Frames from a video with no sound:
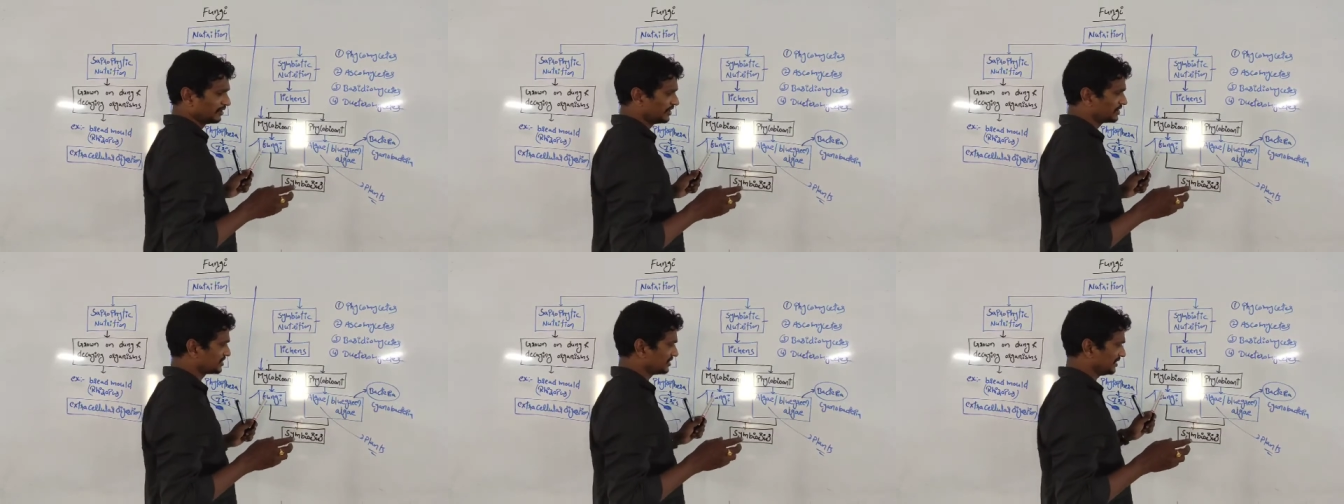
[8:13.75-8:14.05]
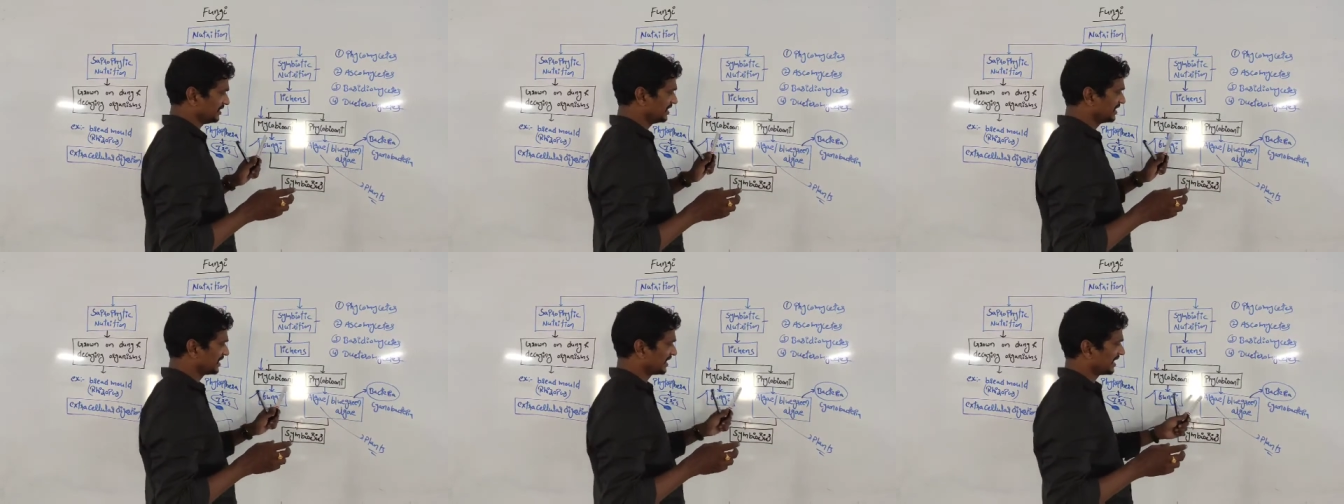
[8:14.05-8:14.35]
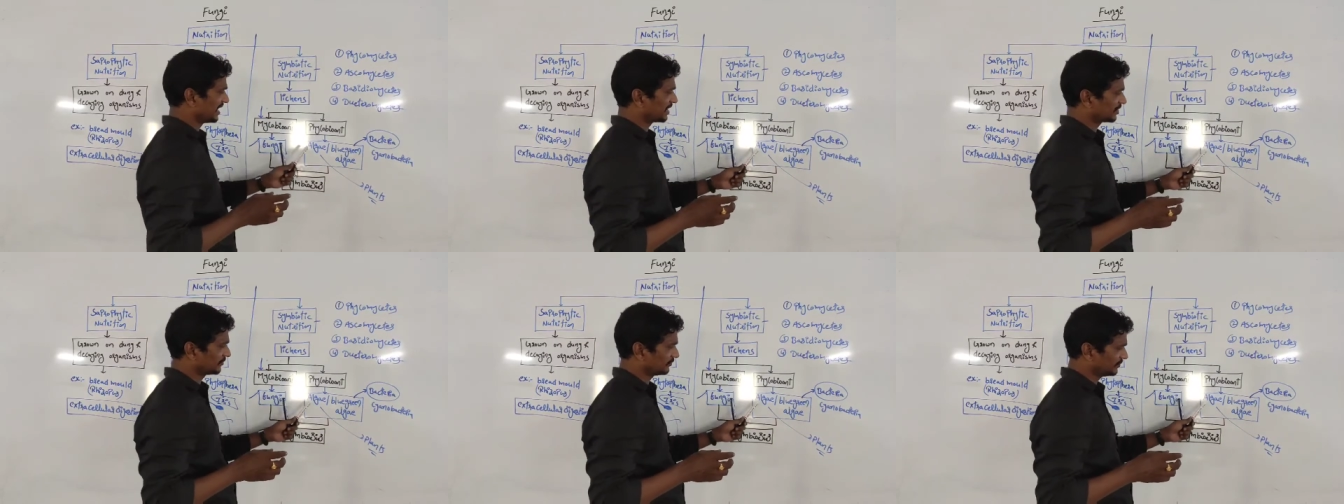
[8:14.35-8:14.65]
is
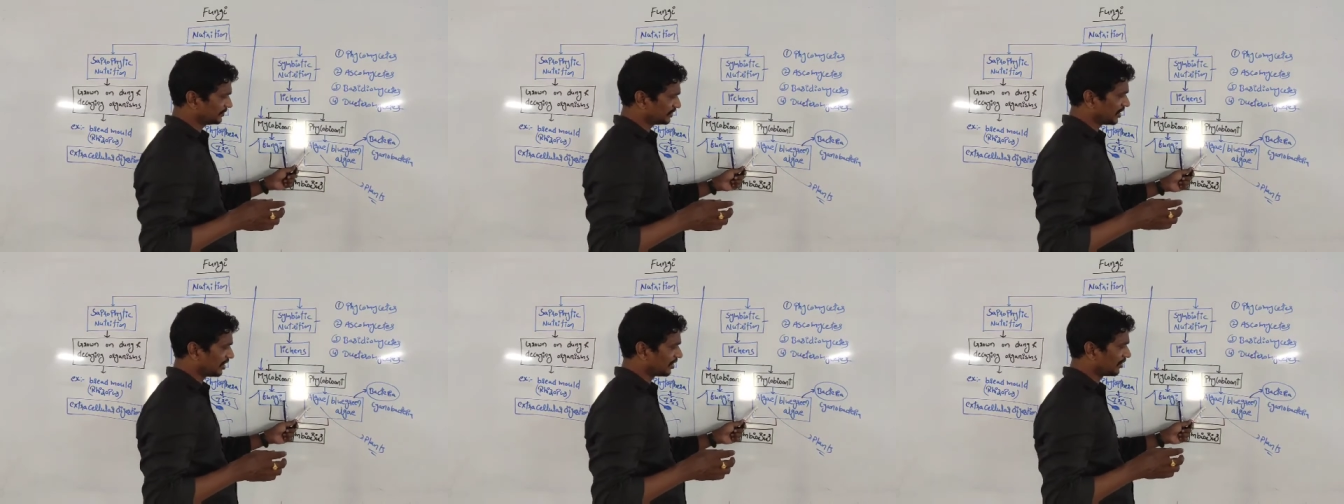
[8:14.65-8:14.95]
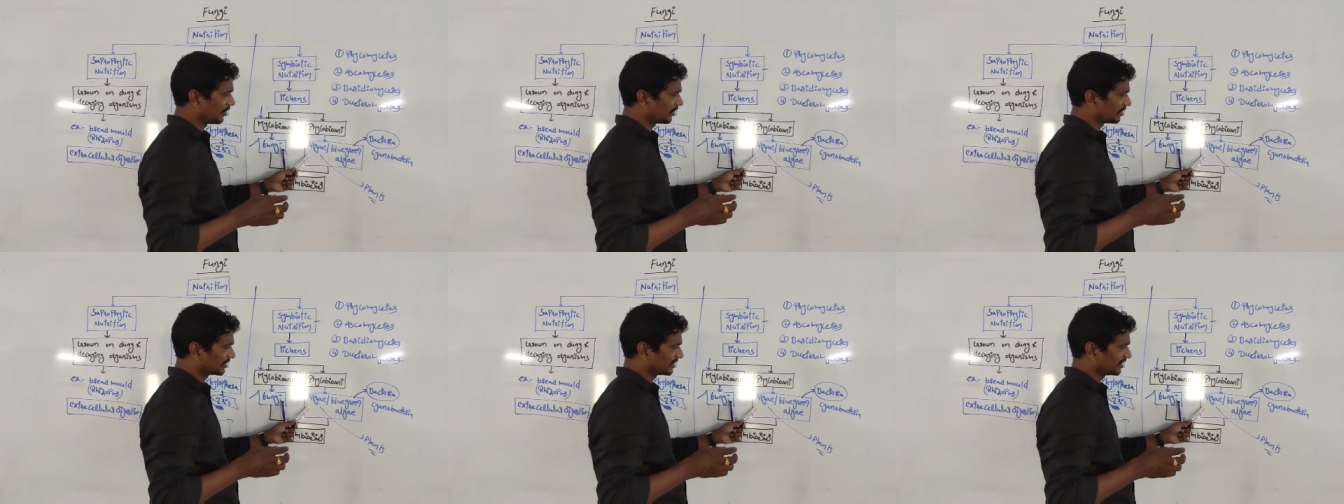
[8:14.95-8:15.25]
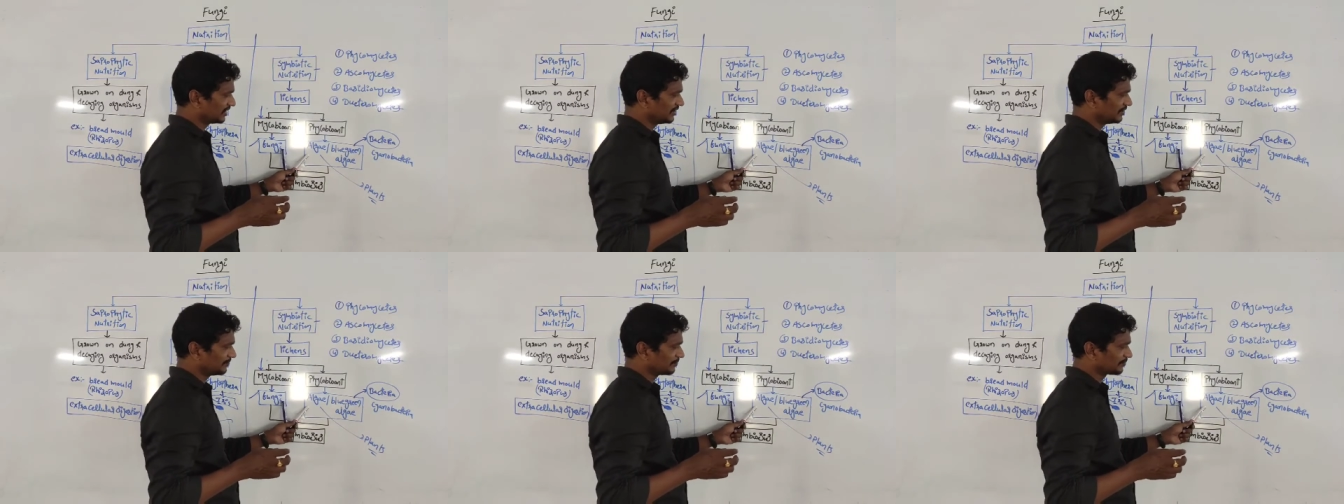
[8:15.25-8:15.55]
interact with
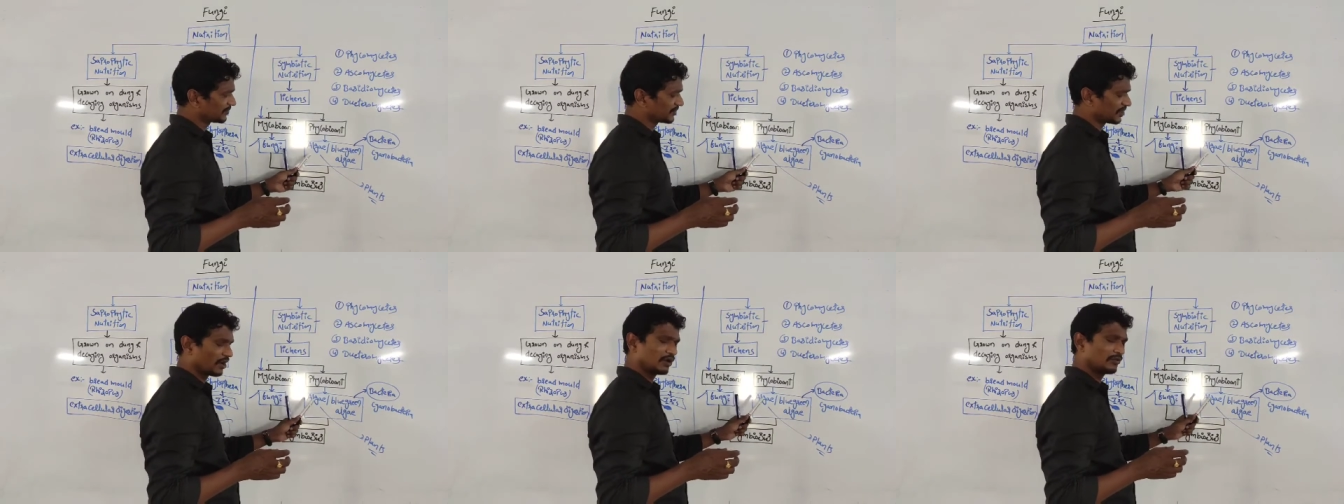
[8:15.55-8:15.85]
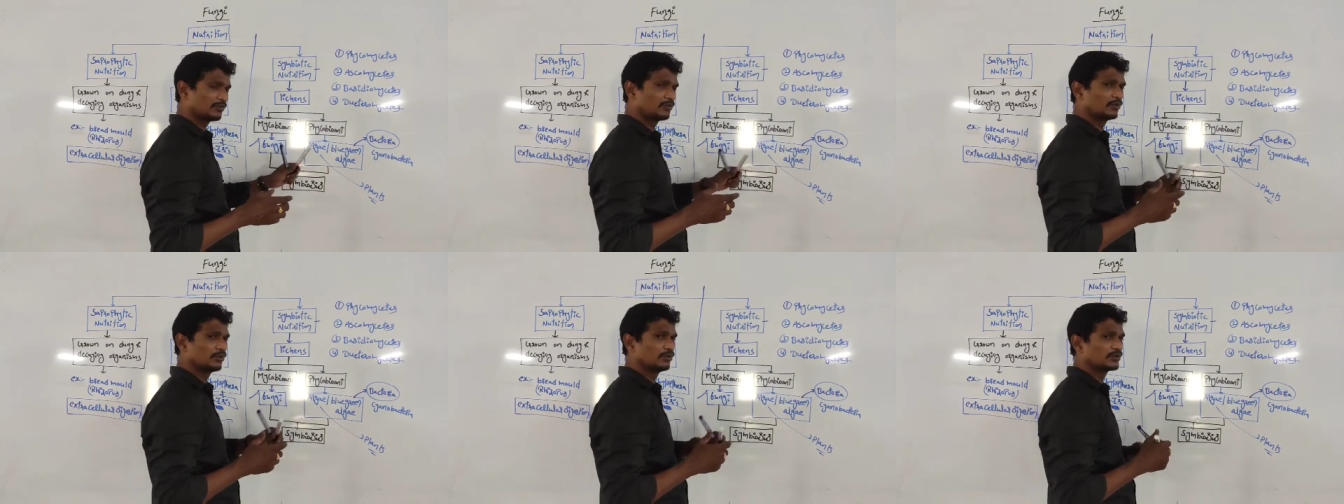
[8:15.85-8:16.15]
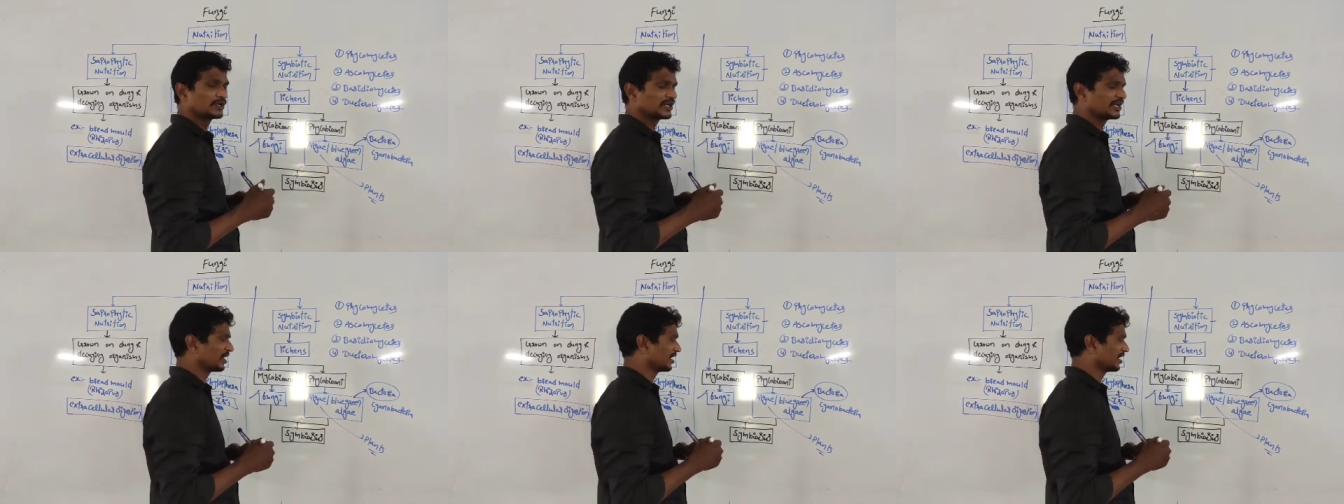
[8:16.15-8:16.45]
algae or
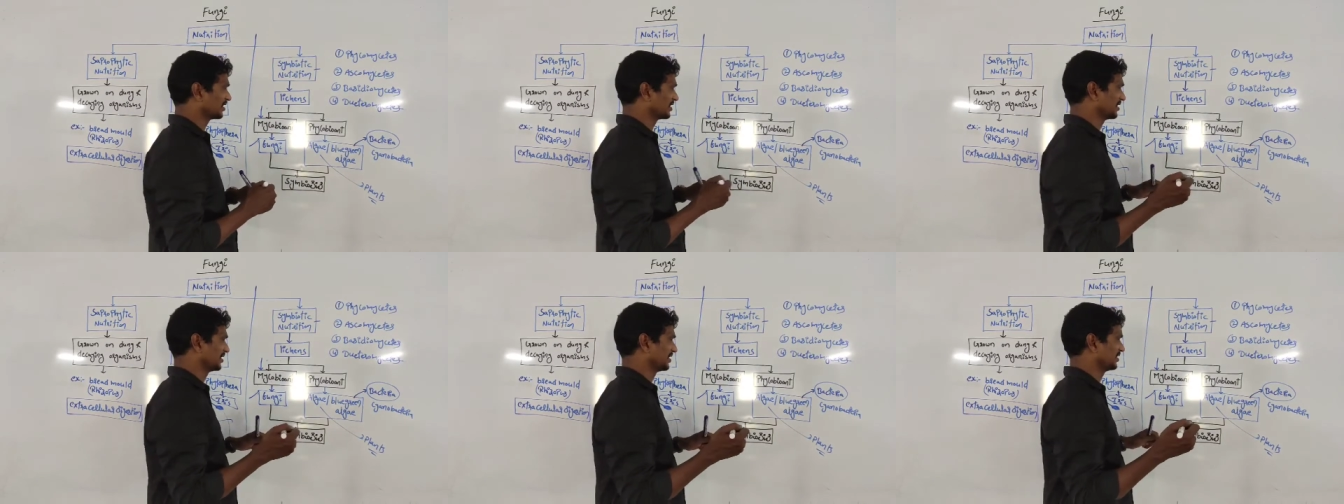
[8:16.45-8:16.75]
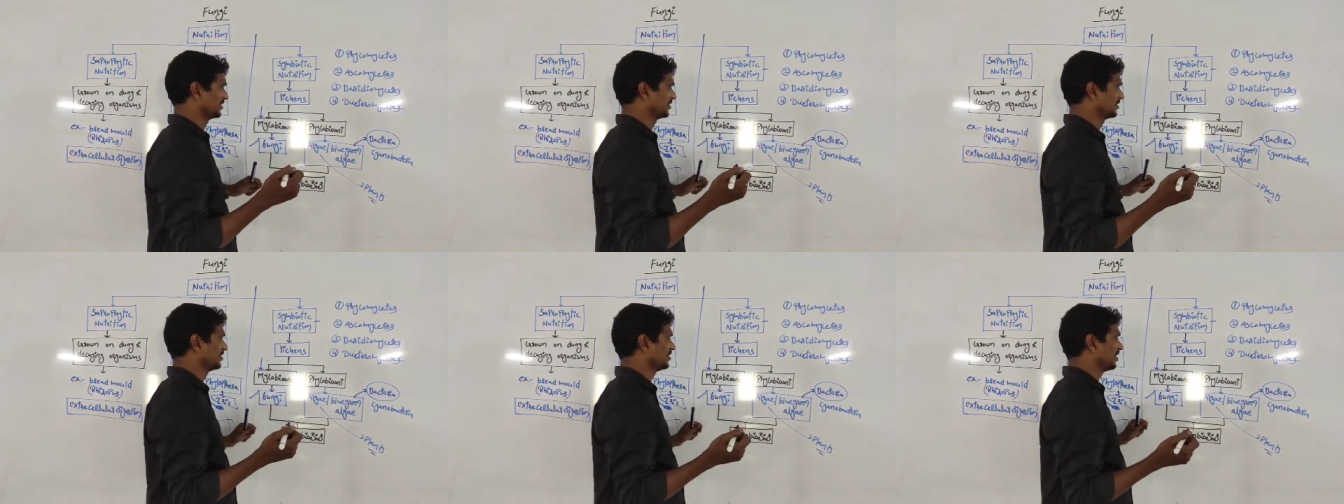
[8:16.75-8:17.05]
blue-green algae?